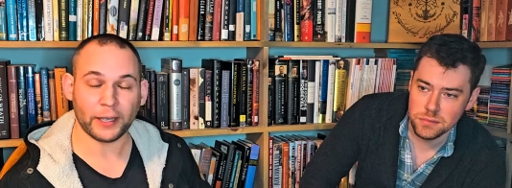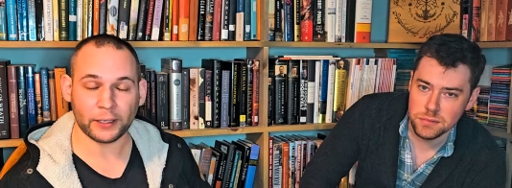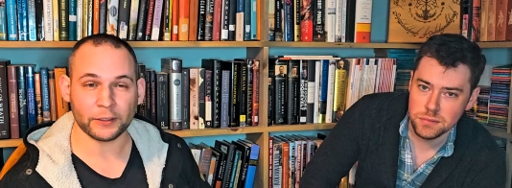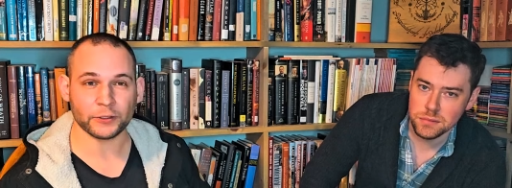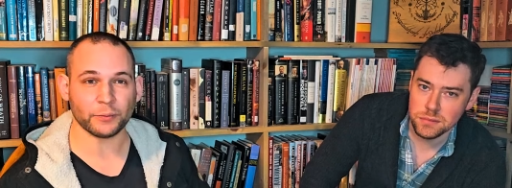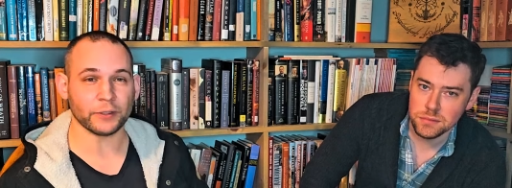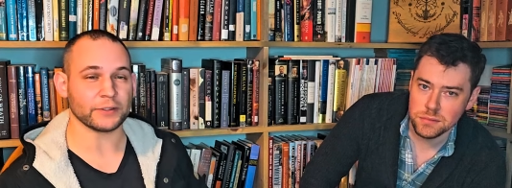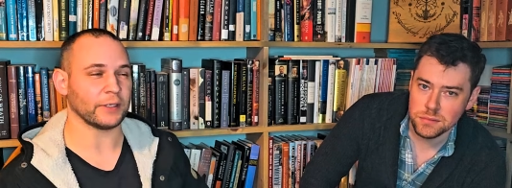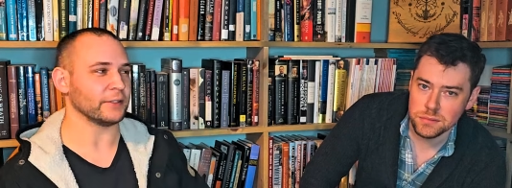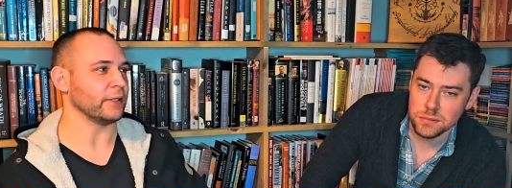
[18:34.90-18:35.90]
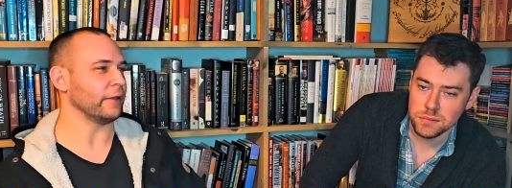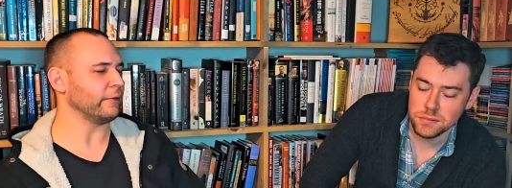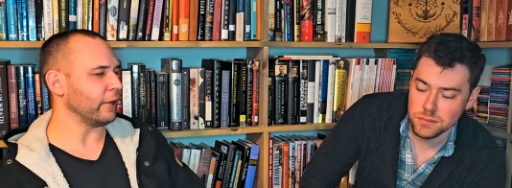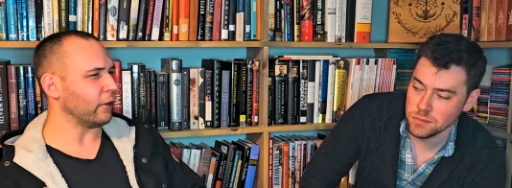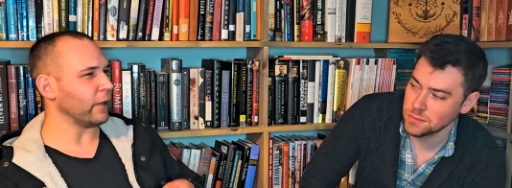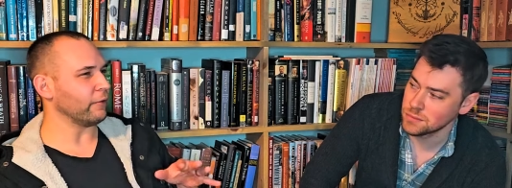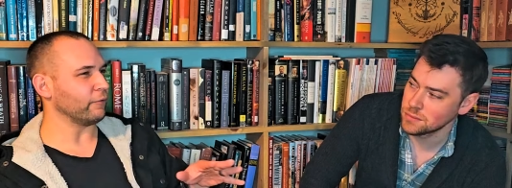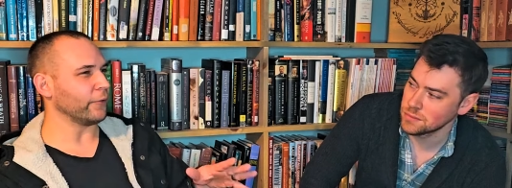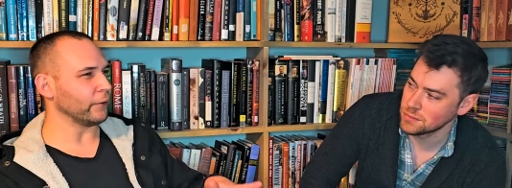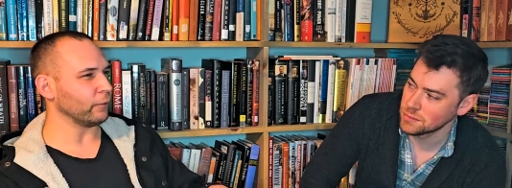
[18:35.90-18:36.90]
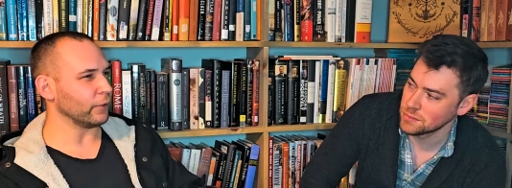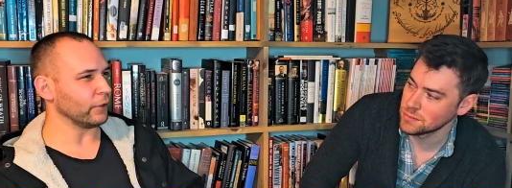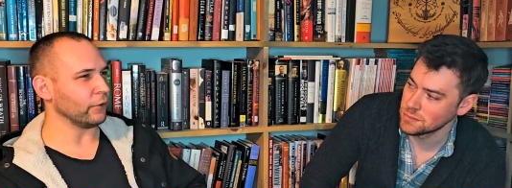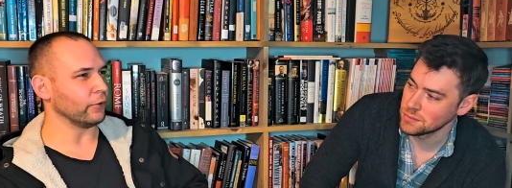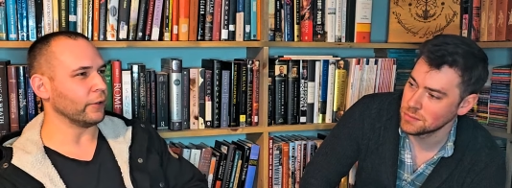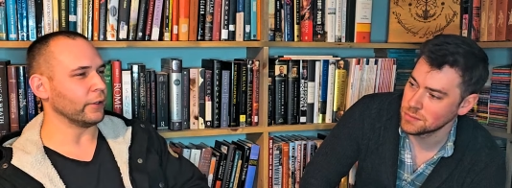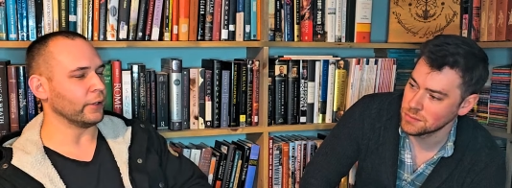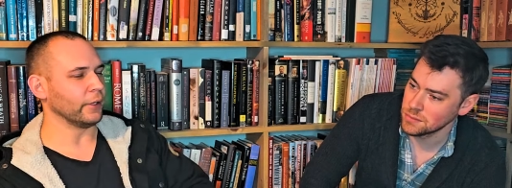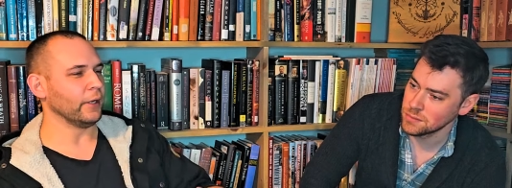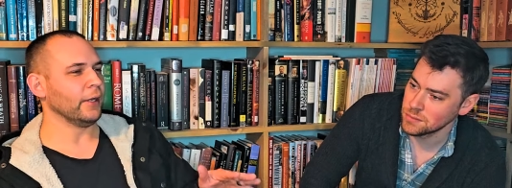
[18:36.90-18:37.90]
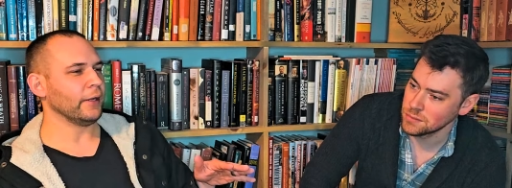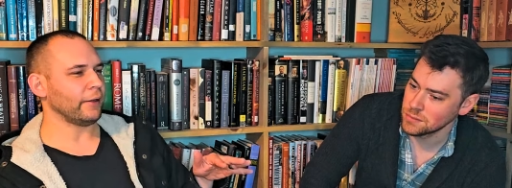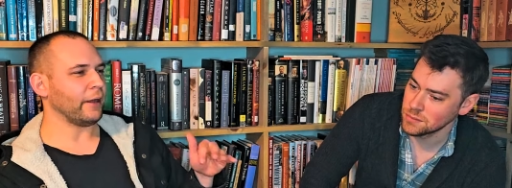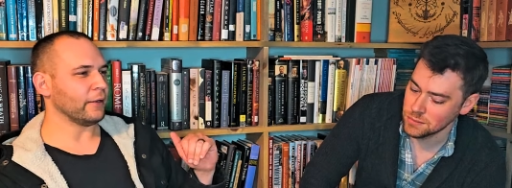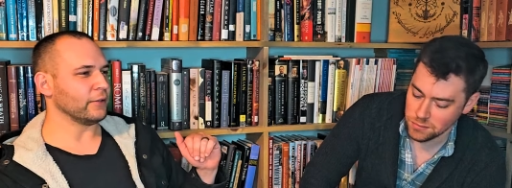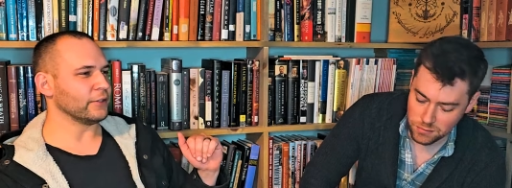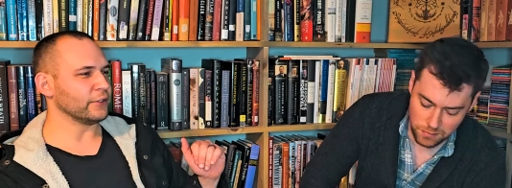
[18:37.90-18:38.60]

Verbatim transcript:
Speaker 1: at Hannah's Books. Like I said, they all have like really good kind of